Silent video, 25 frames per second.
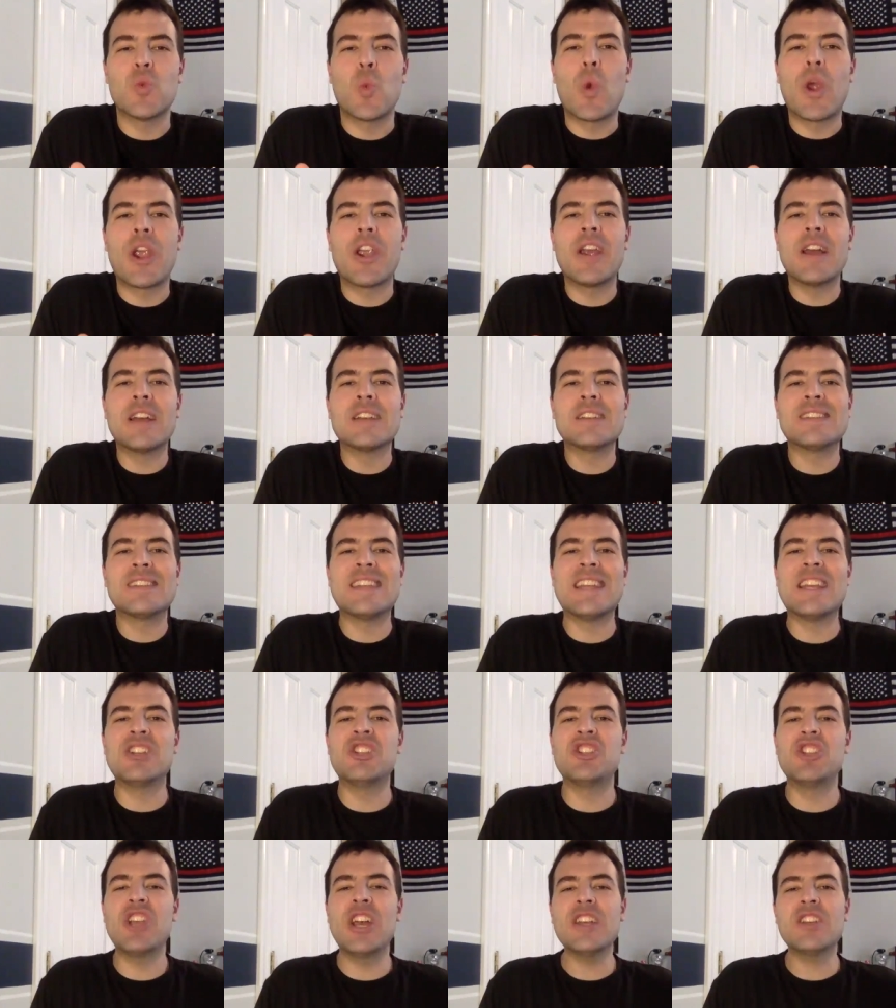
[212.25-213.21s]
whereas the
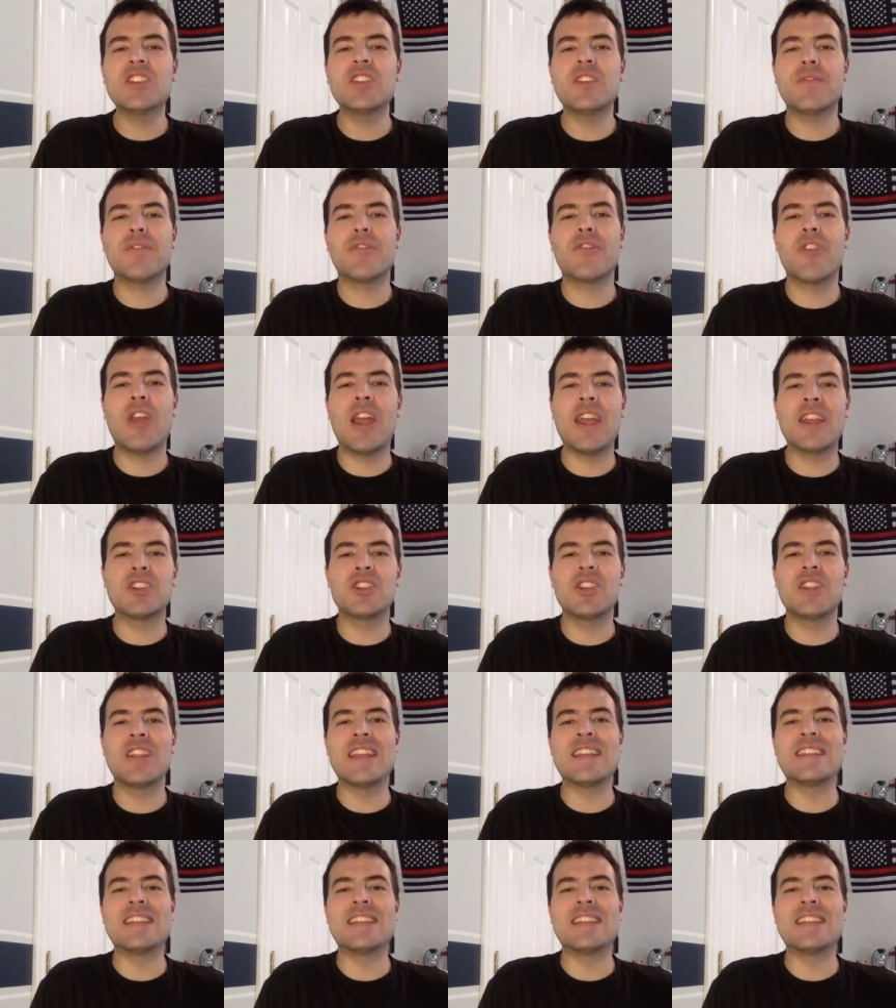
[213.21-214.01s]
ejection fraction